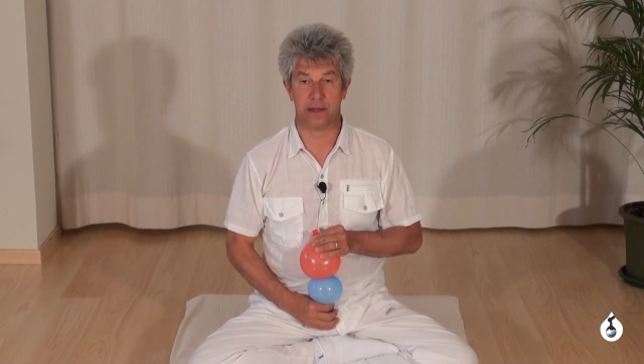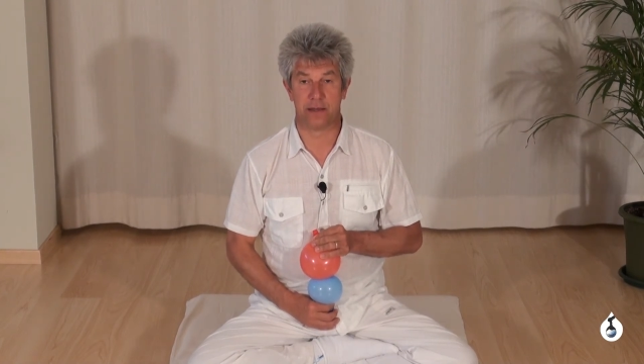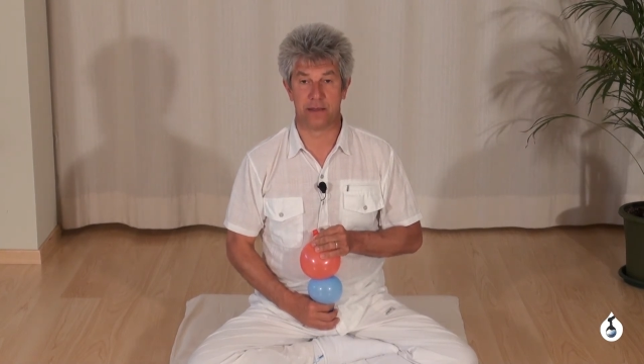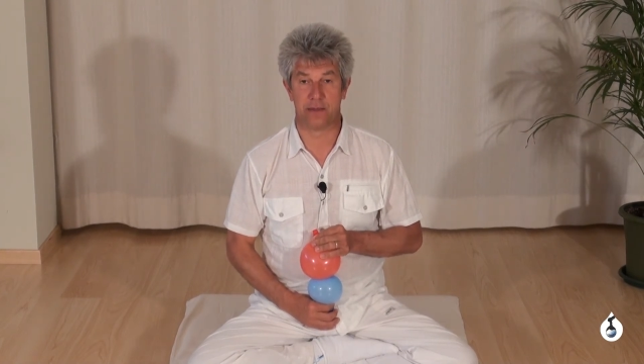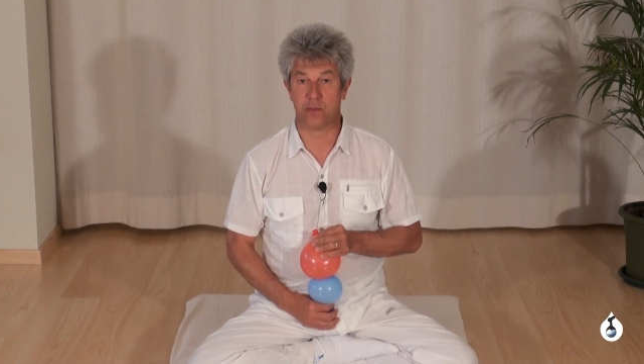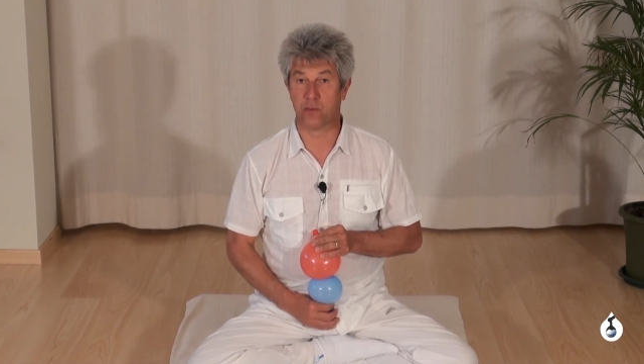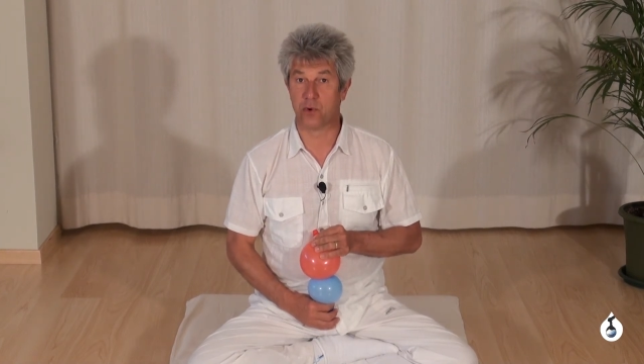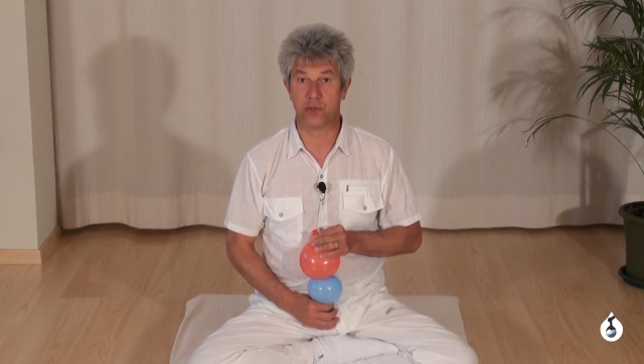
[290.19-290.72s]

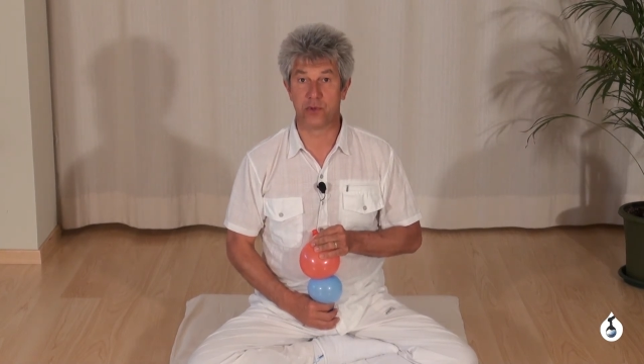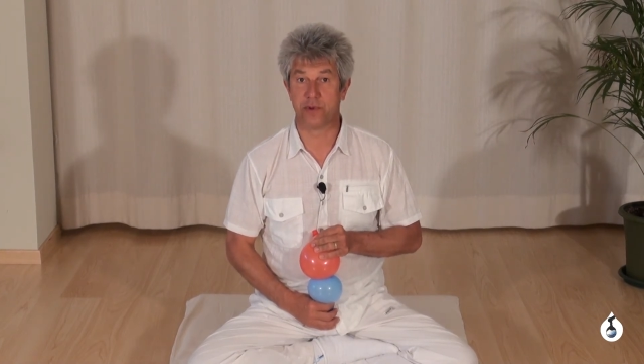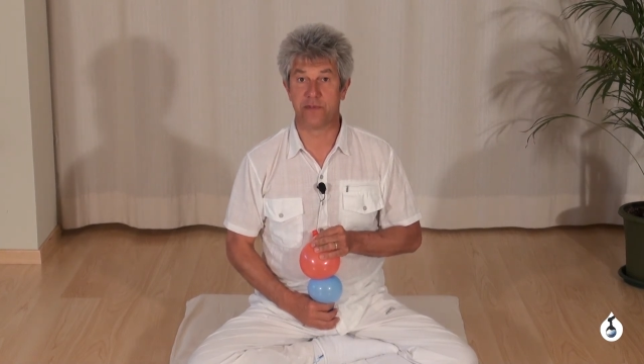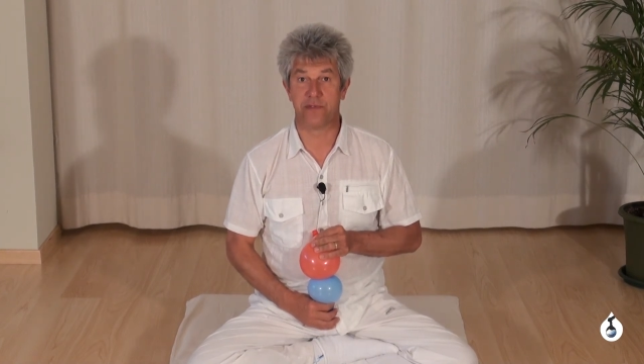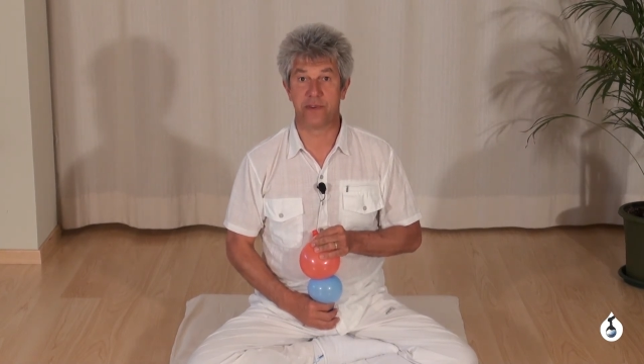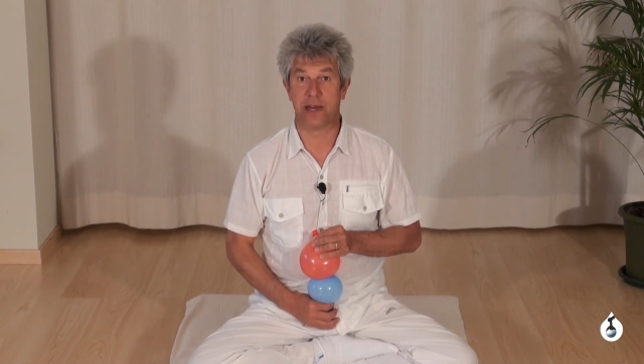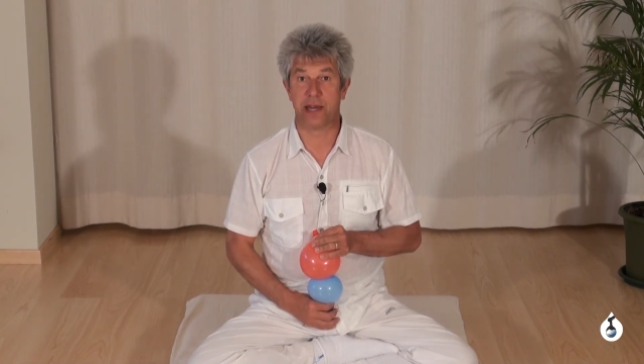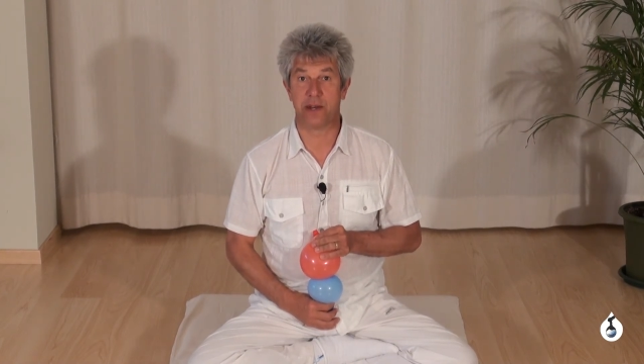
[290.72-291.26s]
And water and
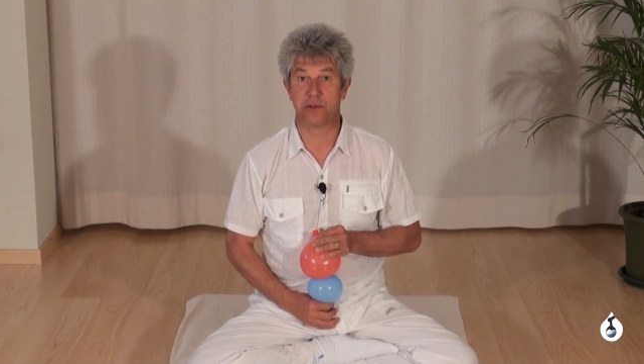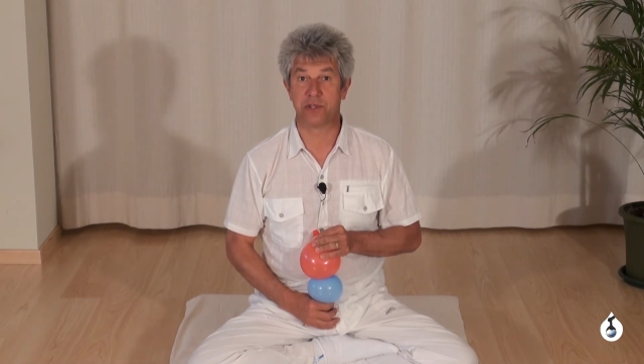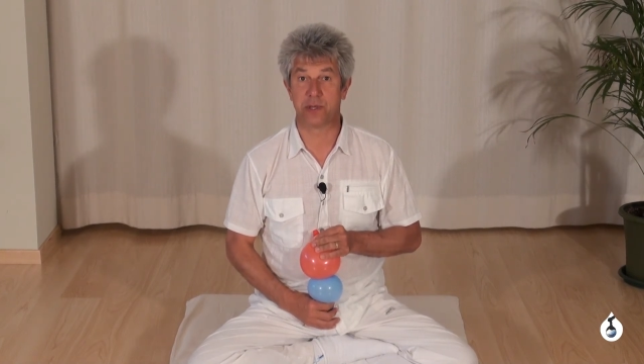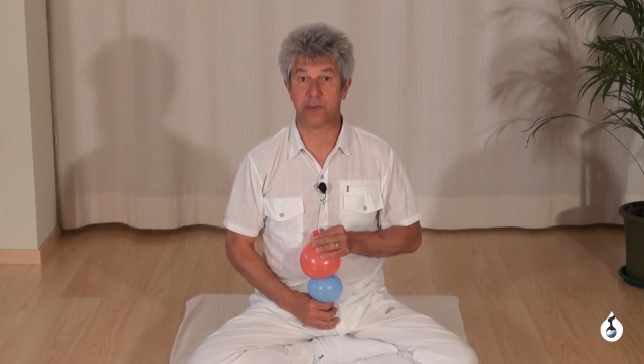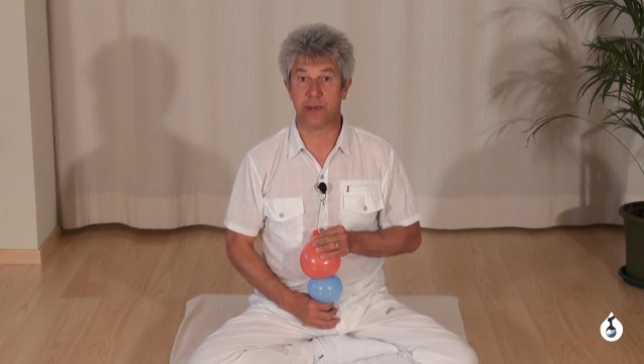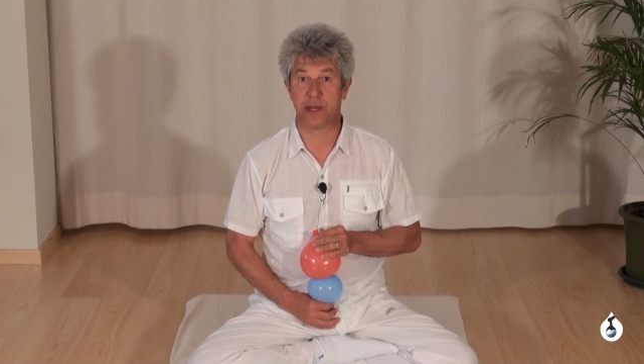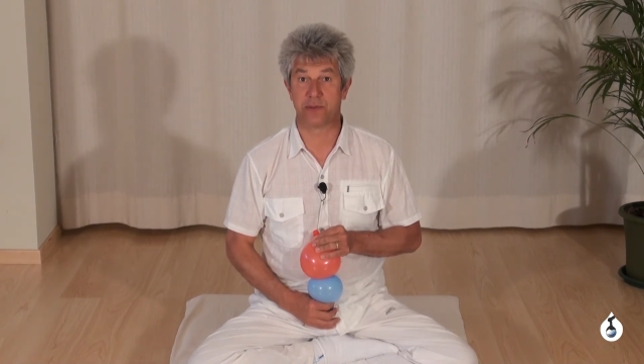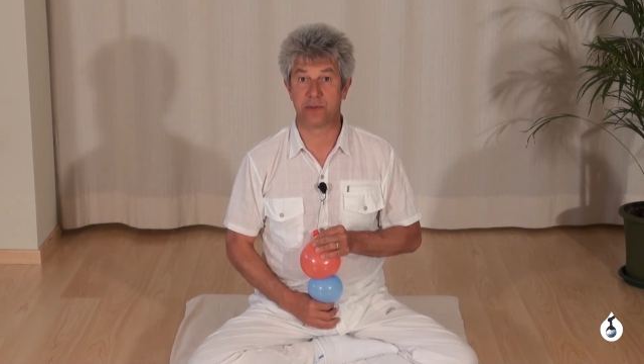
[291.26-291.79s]
fire is
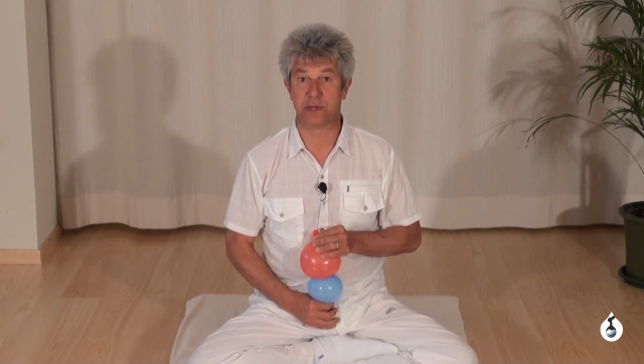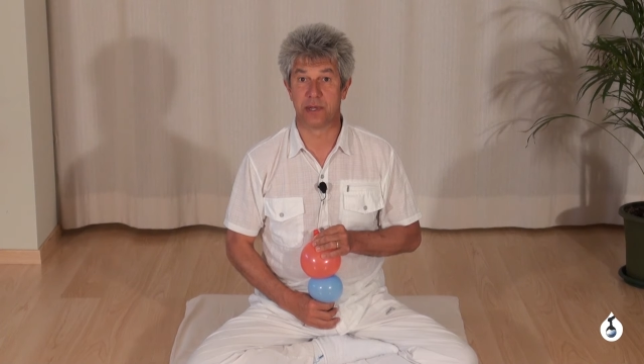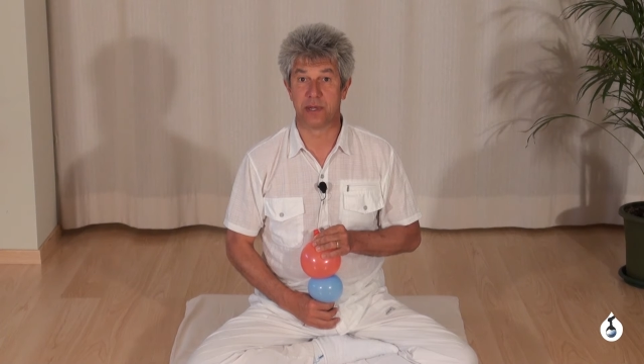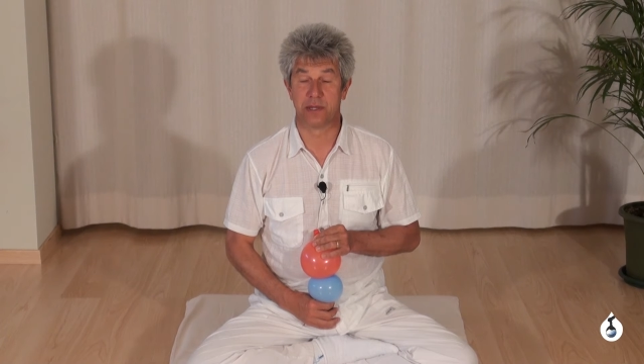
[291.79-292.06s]
about